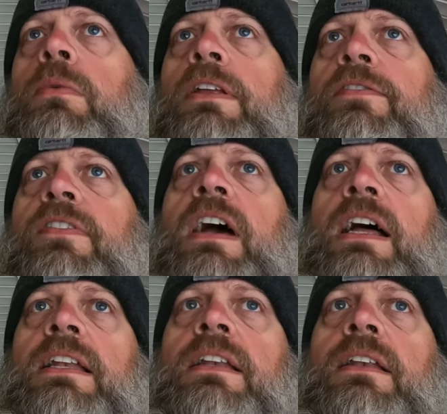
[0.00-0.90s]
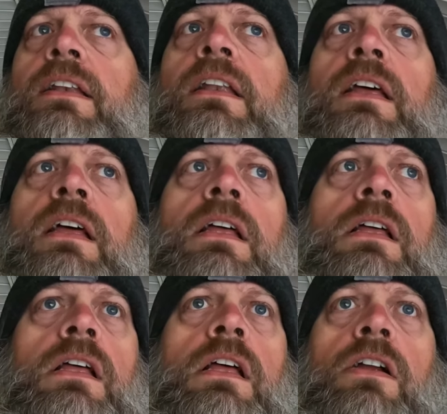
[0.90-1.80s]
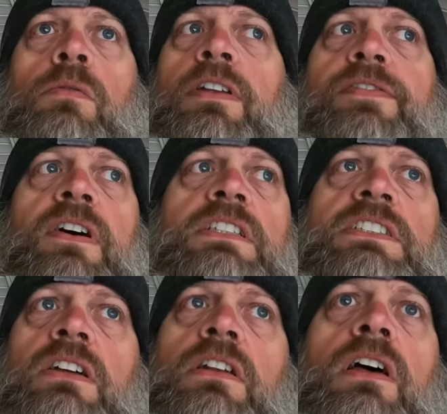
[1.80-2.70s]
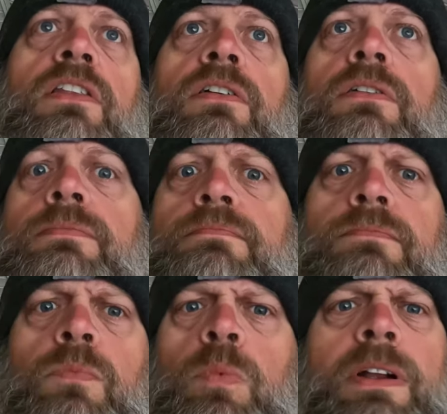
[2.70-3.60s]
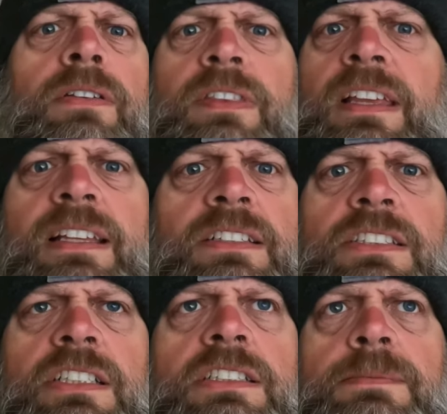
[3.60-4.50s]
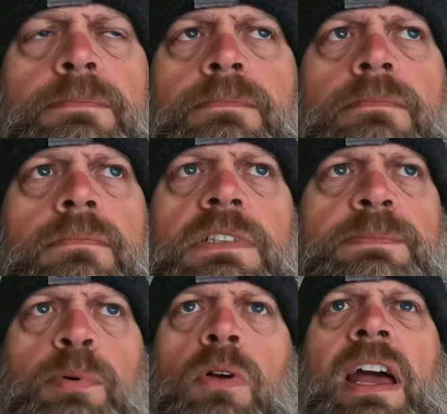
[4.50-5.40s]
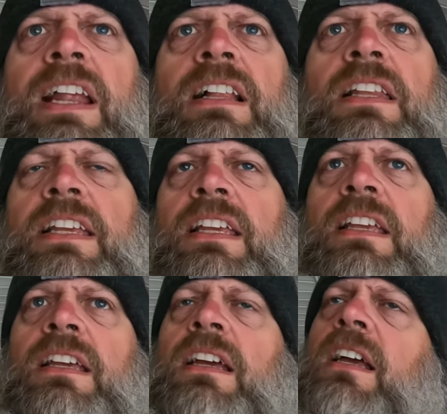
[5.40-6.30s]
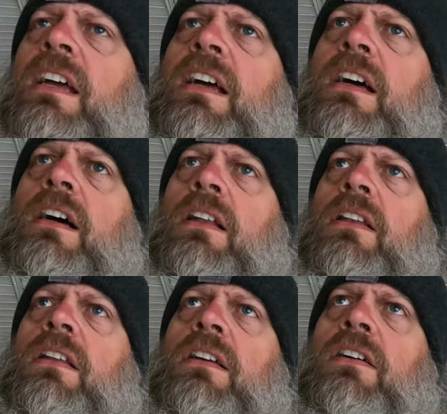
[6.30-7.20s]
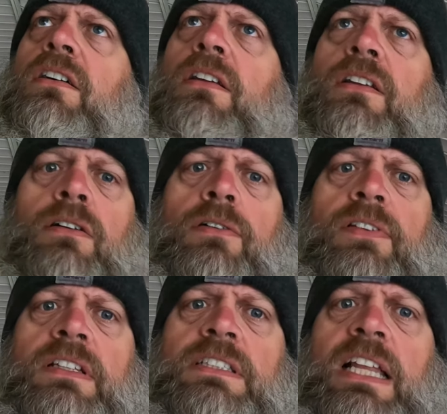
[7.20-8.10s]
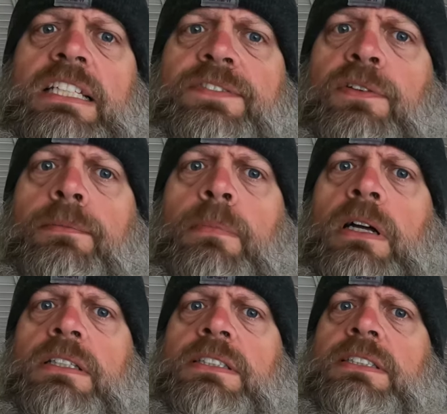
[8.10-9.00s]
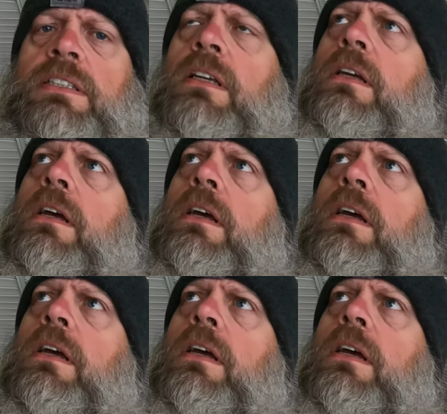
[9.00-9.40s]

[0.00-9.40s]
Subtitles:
We've gotten refunds on other weird things just sporadically, over these last few months.